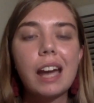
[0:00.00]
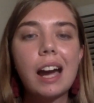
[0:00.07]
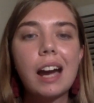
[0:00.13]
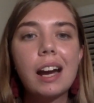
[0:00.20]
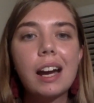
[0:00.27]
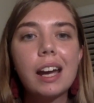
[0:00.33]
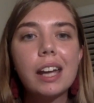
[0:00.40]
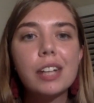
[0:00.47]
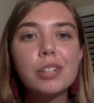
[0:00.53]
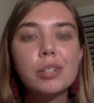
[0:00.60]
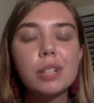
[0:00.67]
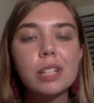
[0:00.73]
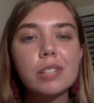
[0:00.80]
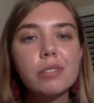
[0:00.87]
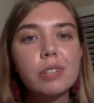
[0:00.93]
I
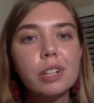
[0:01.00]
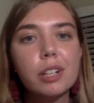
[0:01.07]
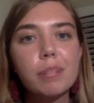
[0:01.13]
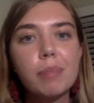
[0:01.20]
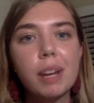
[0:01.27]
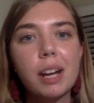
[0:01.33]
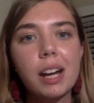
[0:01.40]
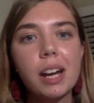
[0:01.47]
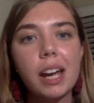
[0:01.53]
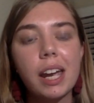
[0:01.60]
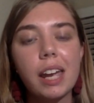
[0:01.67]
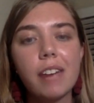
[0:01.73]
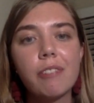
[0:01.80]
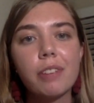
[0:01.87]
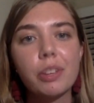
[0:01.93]
transferred
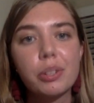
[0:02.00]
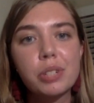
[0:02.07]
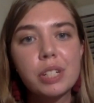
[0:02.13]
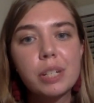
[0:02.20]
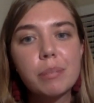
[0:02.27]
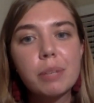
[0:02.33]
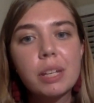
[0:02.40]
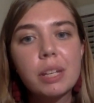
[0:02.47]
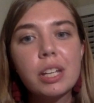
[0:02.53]
my fellowship